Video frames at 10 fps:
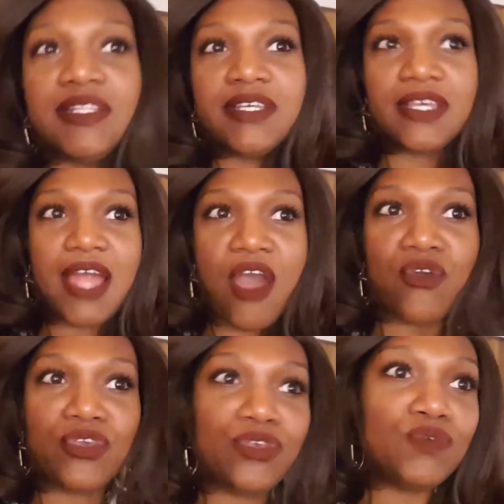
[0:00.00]
looking
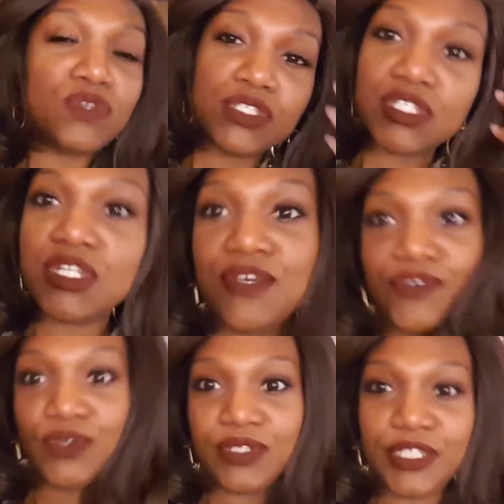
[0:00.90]
all cute and stuff,
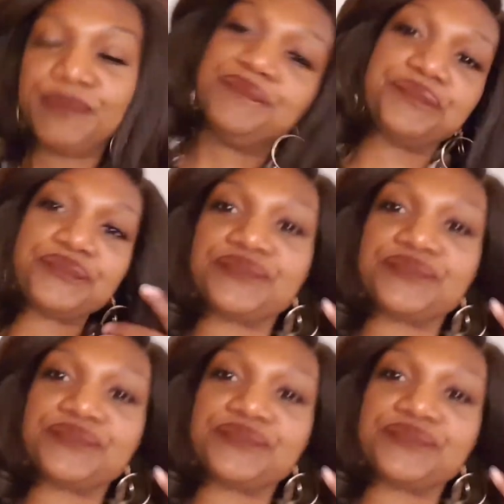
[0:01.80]
honey.